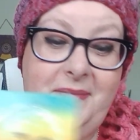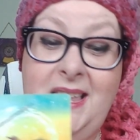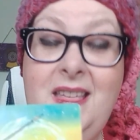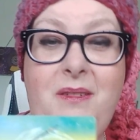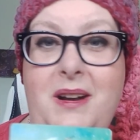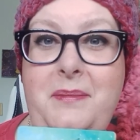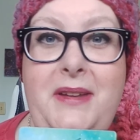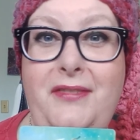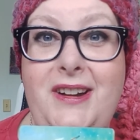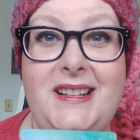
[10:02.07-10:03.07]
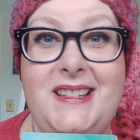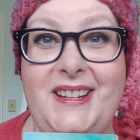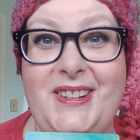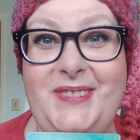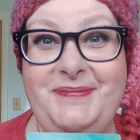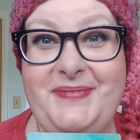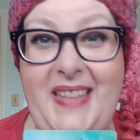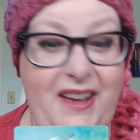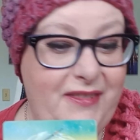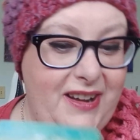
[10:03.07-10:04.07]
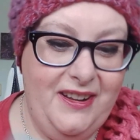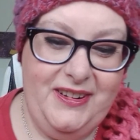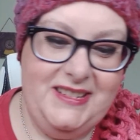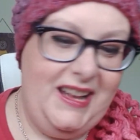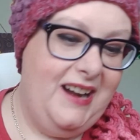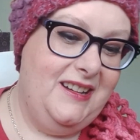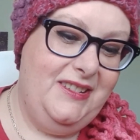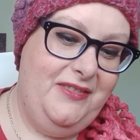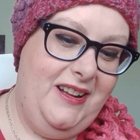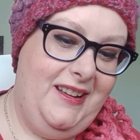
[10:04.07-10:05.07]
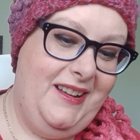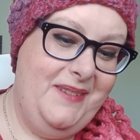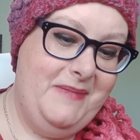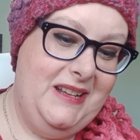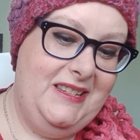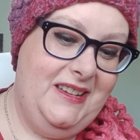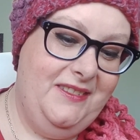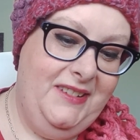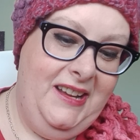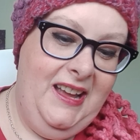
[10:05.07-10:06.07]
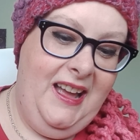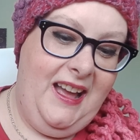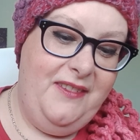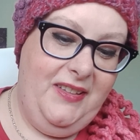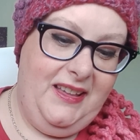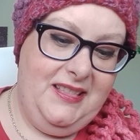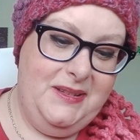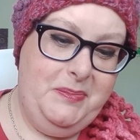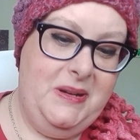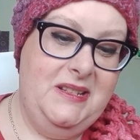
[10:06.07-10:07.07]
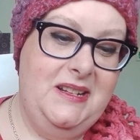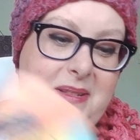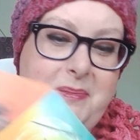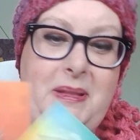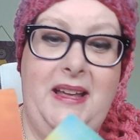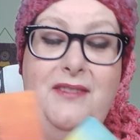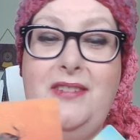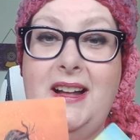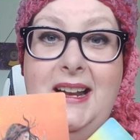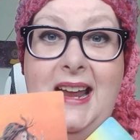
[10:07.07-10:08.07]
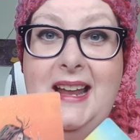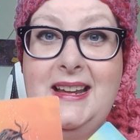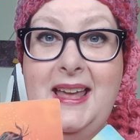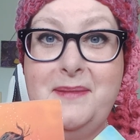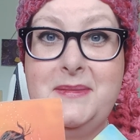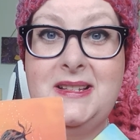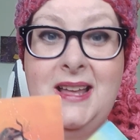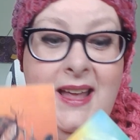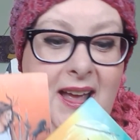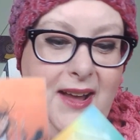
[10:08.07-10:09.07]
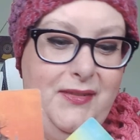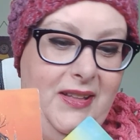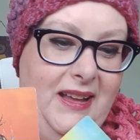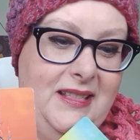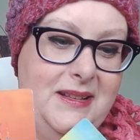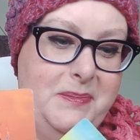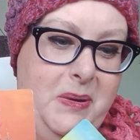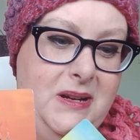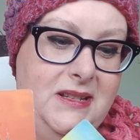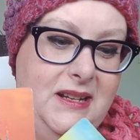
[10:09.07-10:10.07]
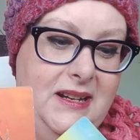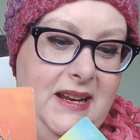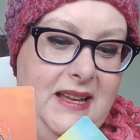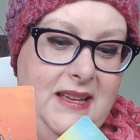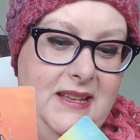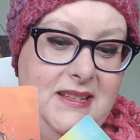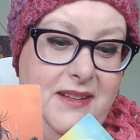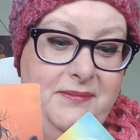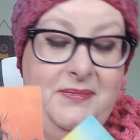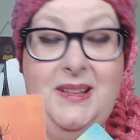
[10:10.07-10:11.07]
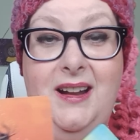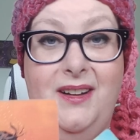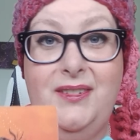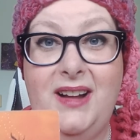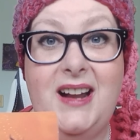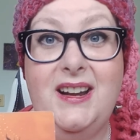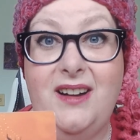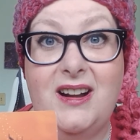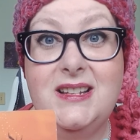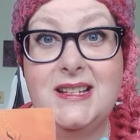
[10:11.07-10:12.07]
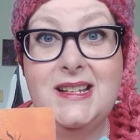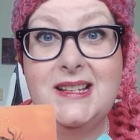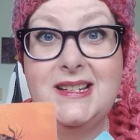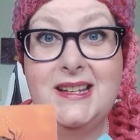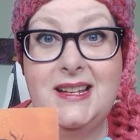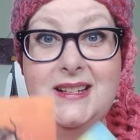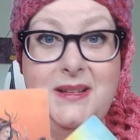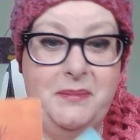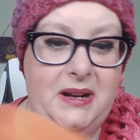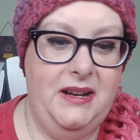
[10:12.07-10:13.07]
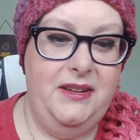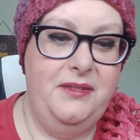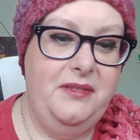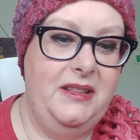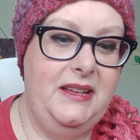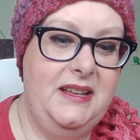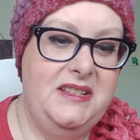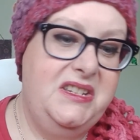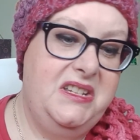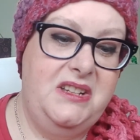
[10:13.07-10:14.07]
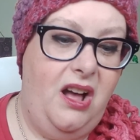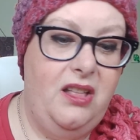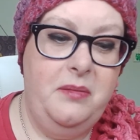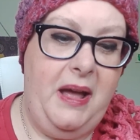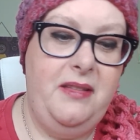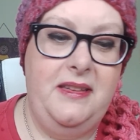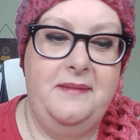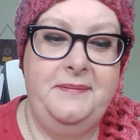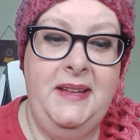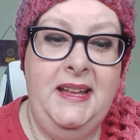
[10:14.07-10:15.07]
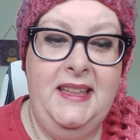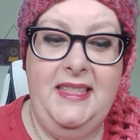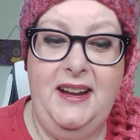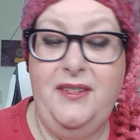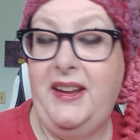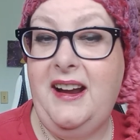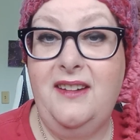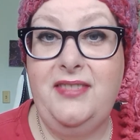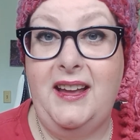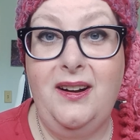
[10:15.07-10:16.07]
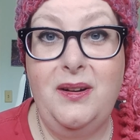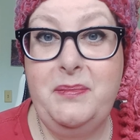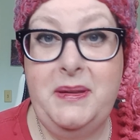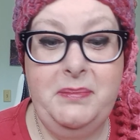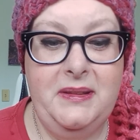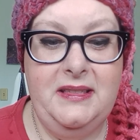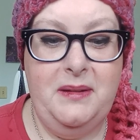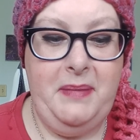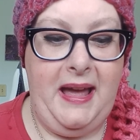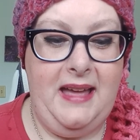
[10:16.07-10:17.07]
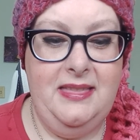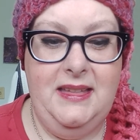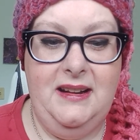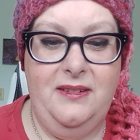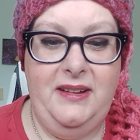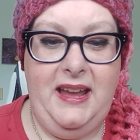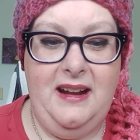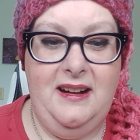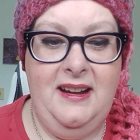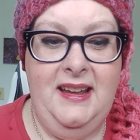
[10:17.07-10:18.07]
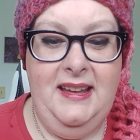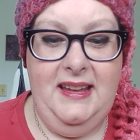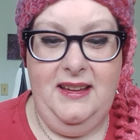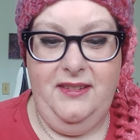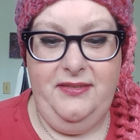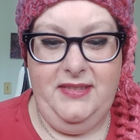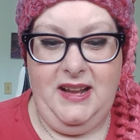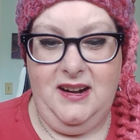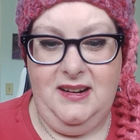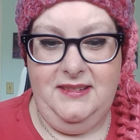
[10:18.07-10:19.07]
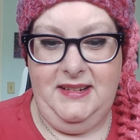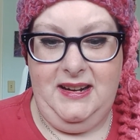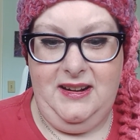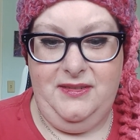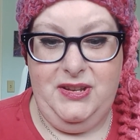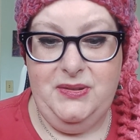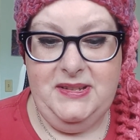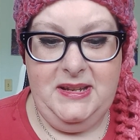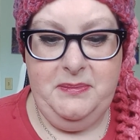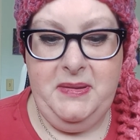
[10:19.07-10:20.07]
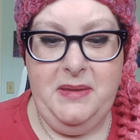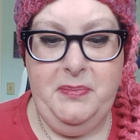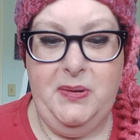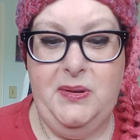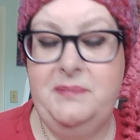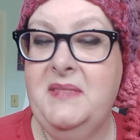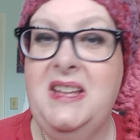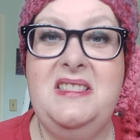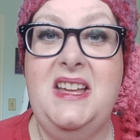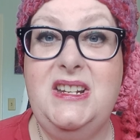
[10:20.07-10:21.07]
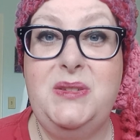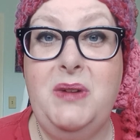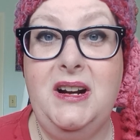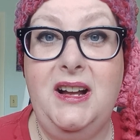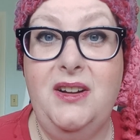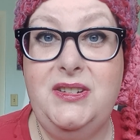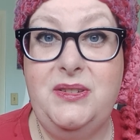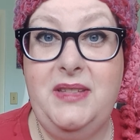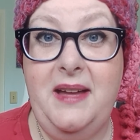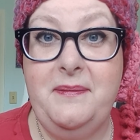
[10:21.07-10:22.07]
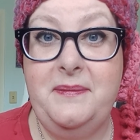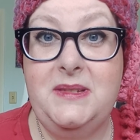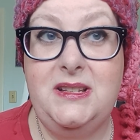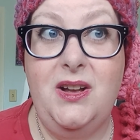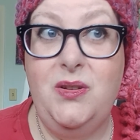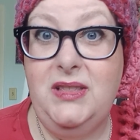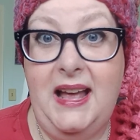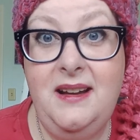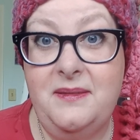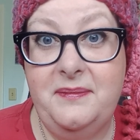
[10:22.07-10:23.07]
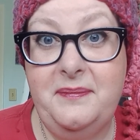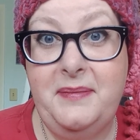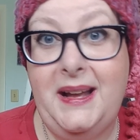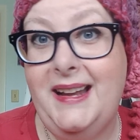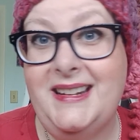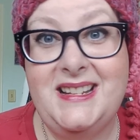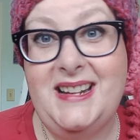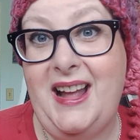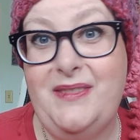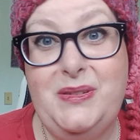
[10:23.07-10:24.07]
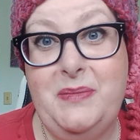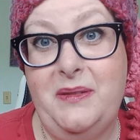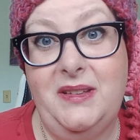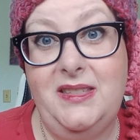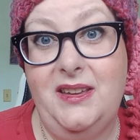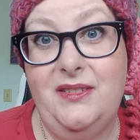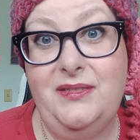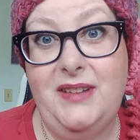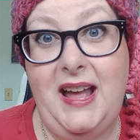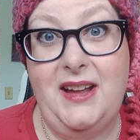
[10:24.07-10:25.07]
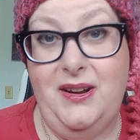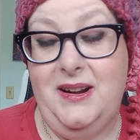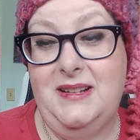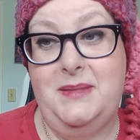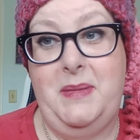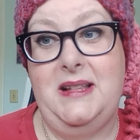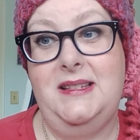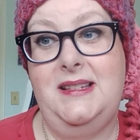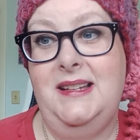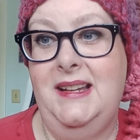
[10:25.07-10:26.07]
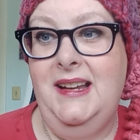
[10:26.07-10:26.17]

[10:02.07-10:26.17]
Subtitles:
They want to be free and single. They have no desire to fucking commit to you. I feel like this person is playing fucking head games. I feel like this person is, you know, kind of narcissistic, somebody who really is just all about them. They don't care if they hurt people in their past. They don't care if they're, you know, using people. They just want to go do them. So let them, but it doesn't have to be with you at your expense.